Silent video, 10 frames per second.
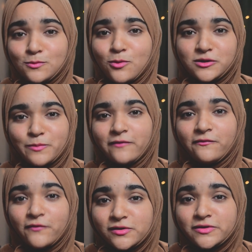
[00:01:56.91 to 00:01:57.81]
was my
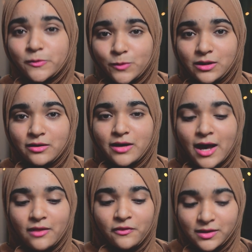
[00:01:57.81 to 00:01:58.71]
first thriller
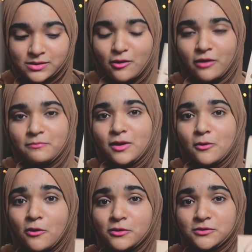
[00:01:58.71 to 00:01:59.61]
and this got me
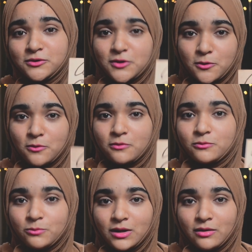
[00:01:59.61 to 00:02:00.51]
hooked to
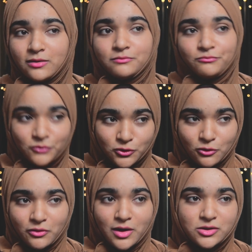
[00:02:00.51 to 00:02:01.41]
thriller
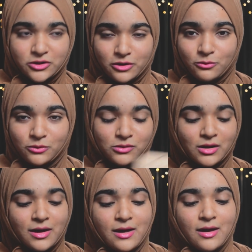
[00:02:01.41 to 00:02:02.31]
genre in general,
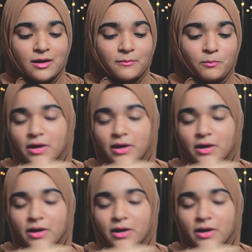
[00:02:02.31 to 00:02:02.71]
but